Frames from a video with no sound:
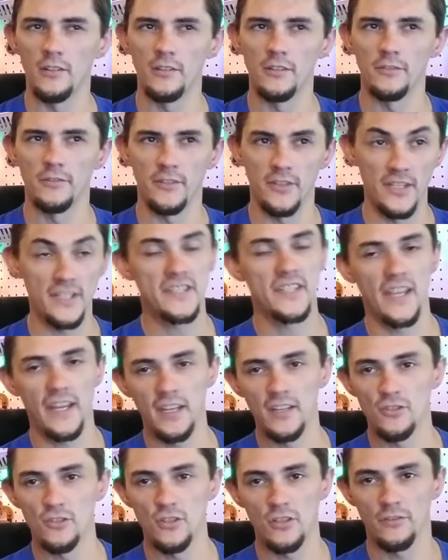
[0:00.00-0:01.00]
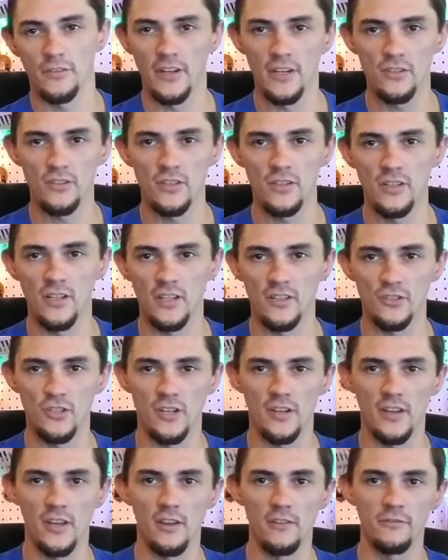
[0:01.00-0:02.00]
for the second generation
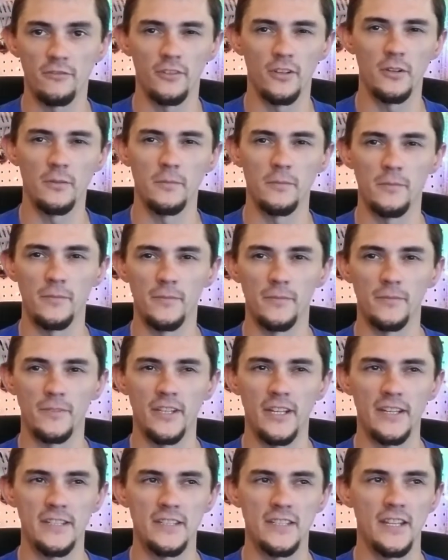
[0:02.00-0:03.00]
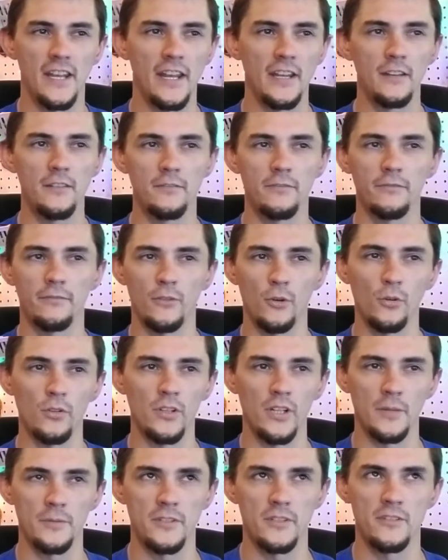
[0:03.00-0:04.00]
Cherokee from 1984
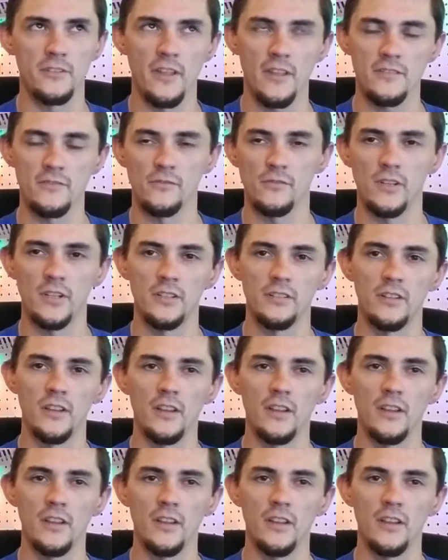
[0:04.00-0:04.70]
up to 2001.